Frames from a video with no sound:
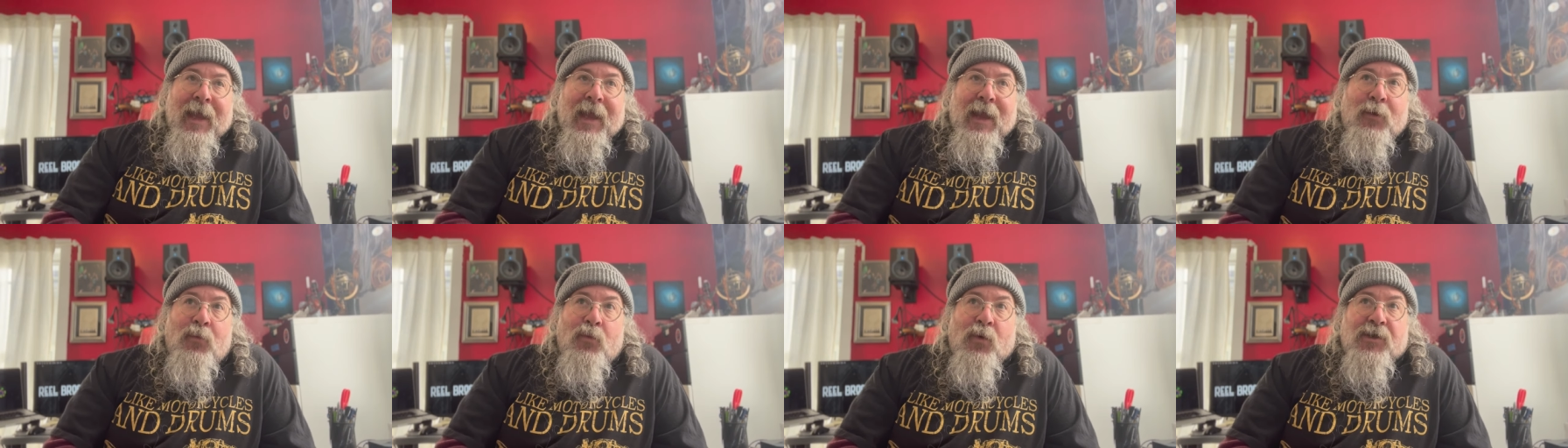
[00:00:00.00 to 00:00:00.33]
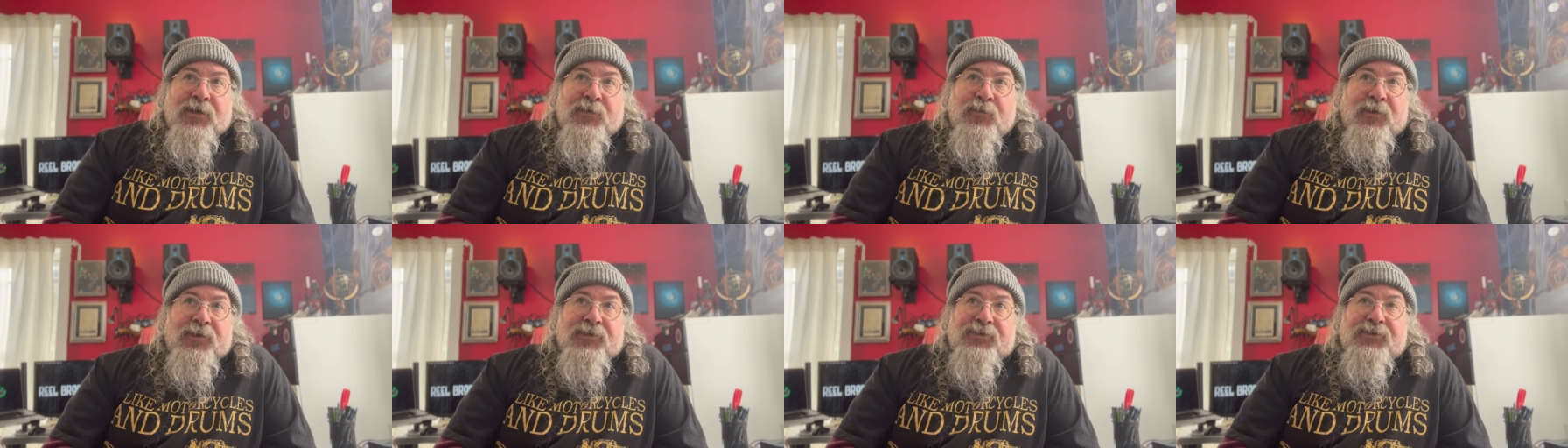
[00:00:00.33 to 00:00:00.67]

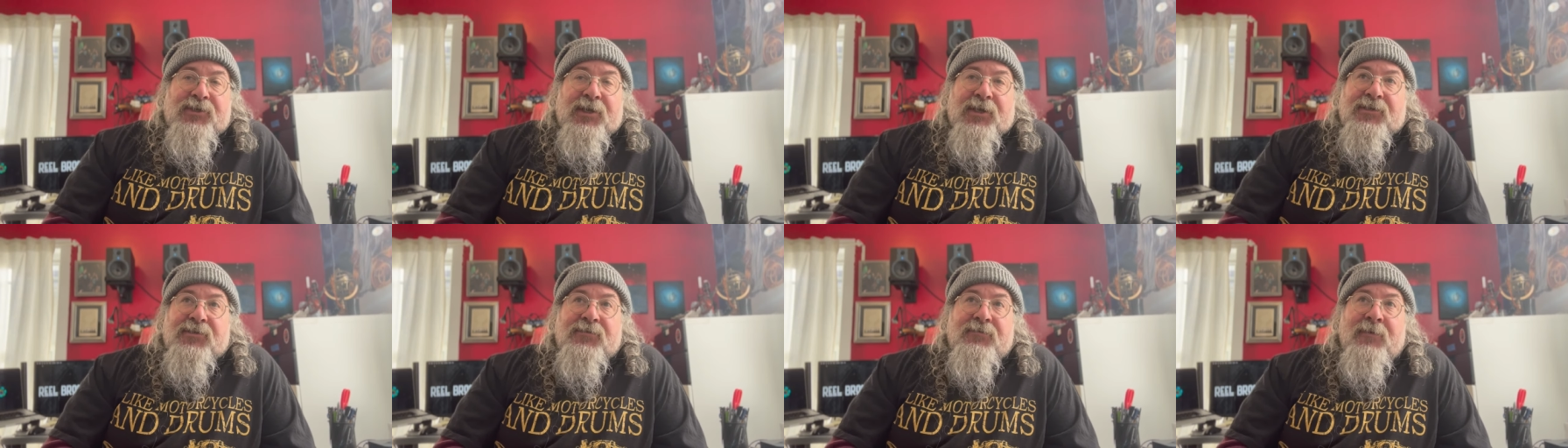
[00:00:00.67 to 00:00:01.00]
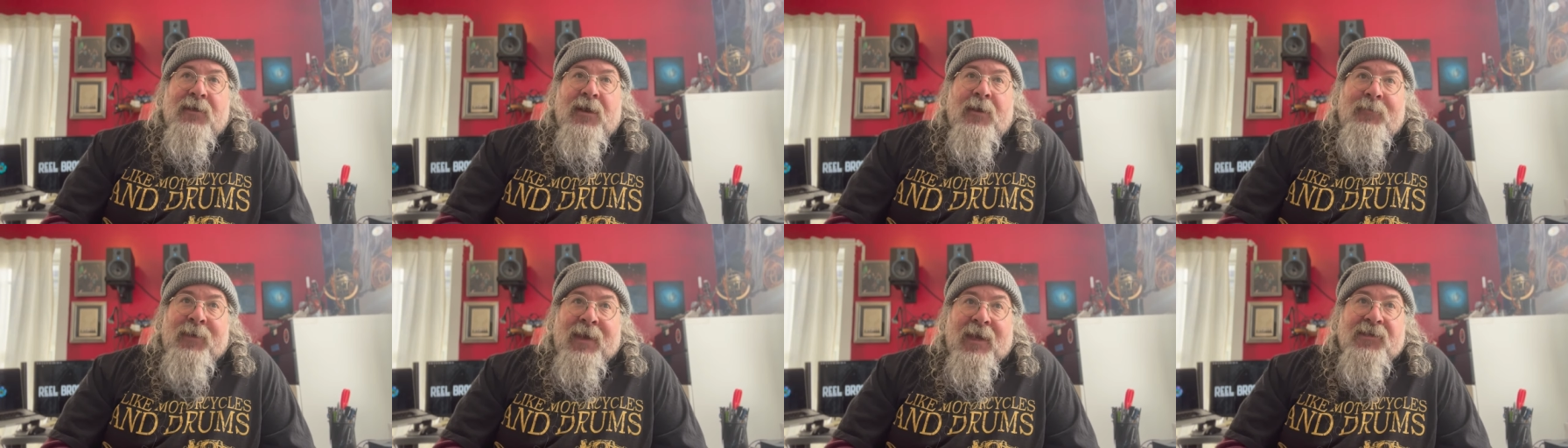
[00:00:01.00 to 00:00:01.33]
was, was just
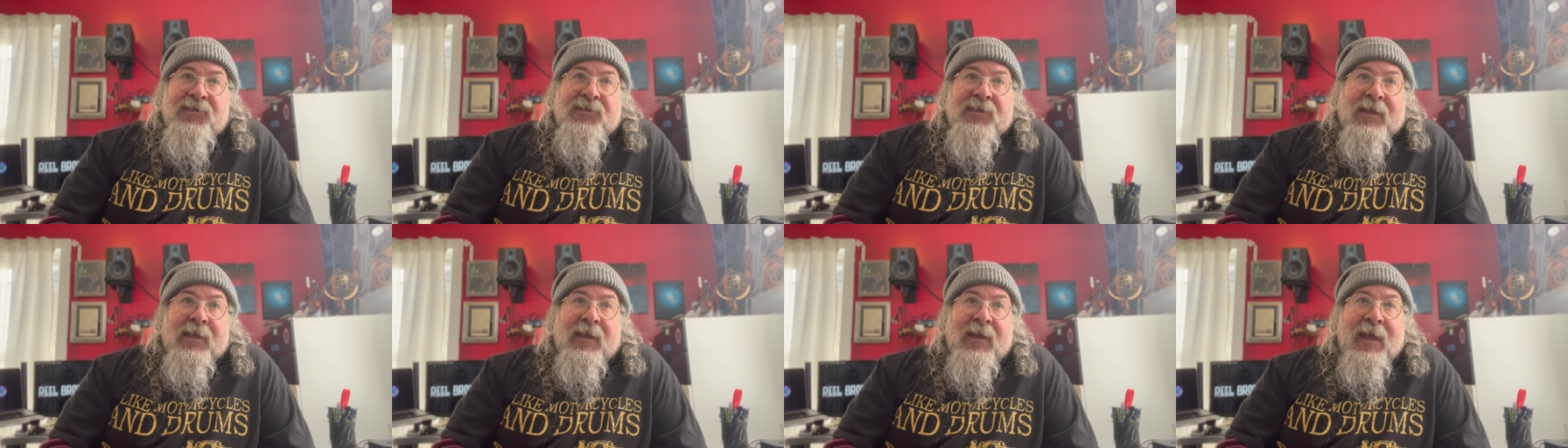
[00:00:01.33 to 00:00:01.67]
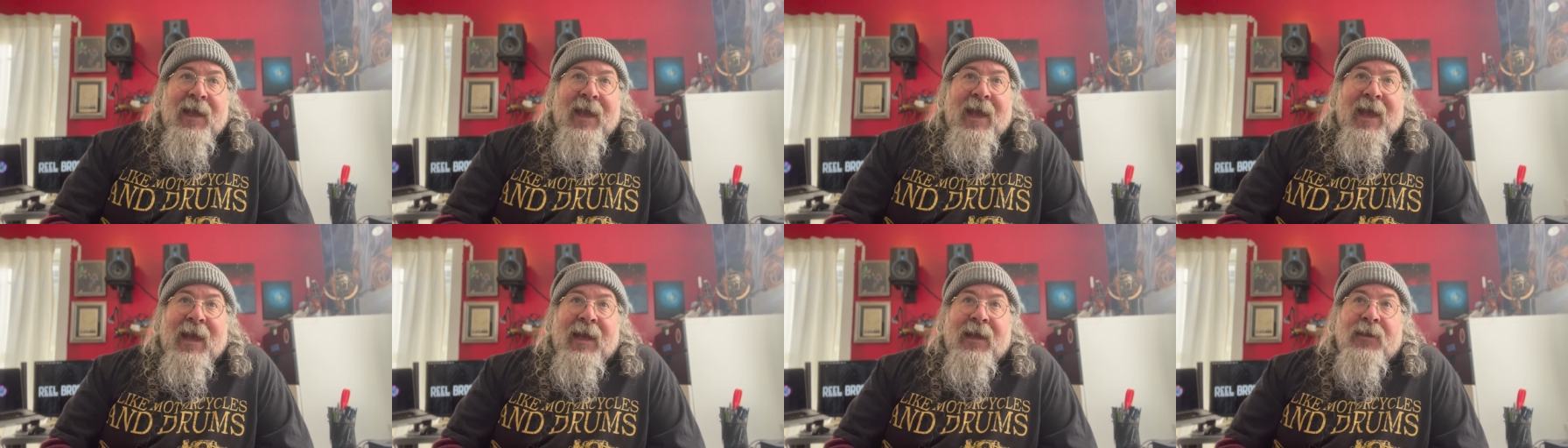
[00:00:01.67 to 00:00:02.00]
amazing.
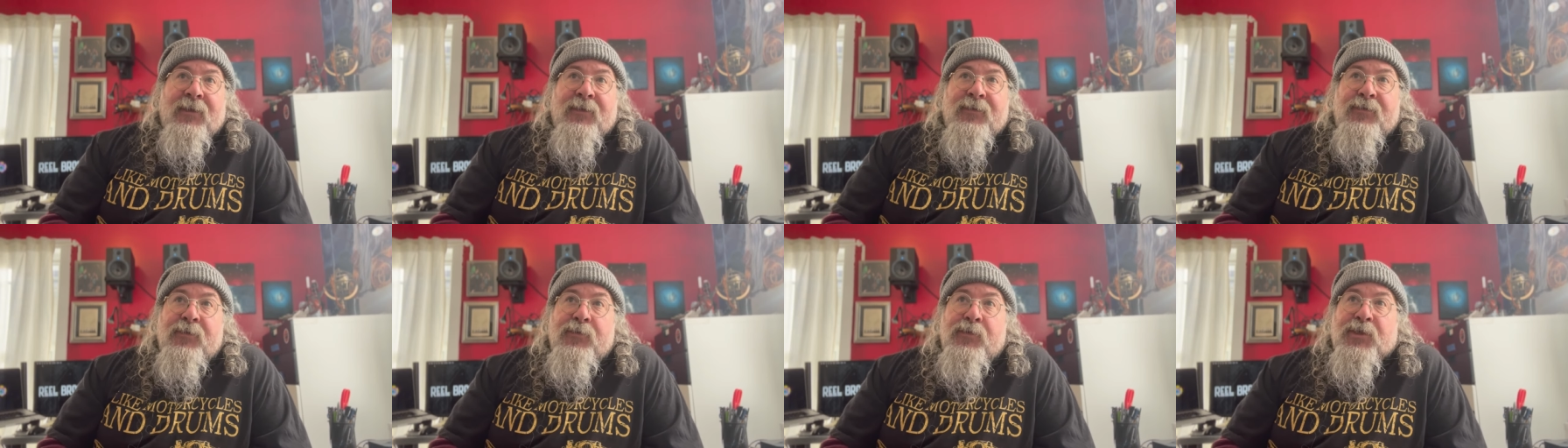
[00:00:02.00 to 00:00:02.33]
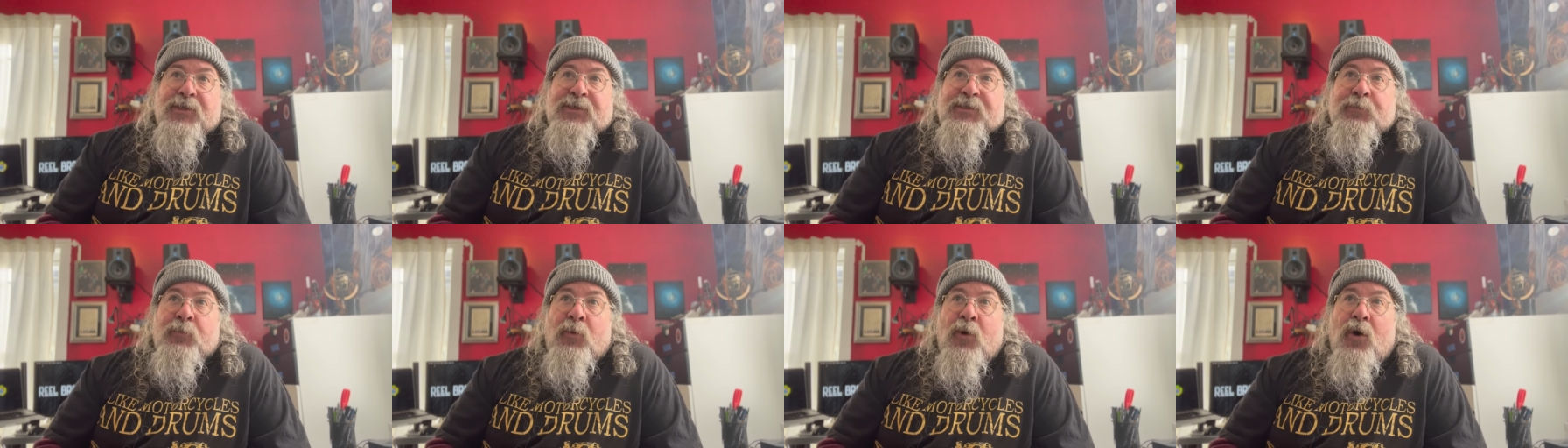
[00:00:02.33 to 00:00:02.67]
And the
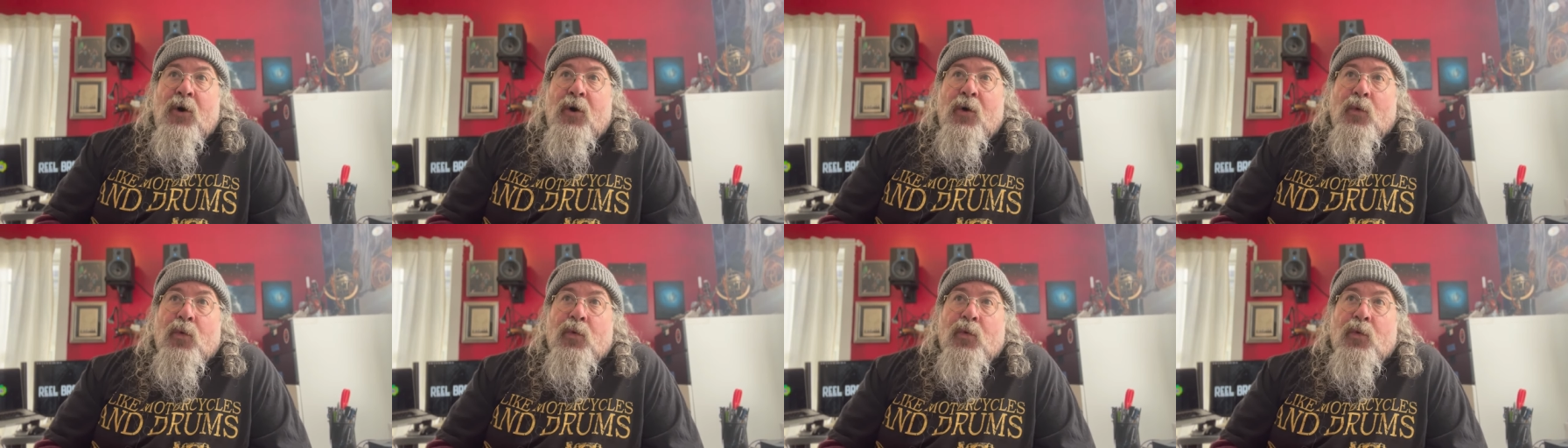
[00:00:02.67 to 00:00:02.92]
small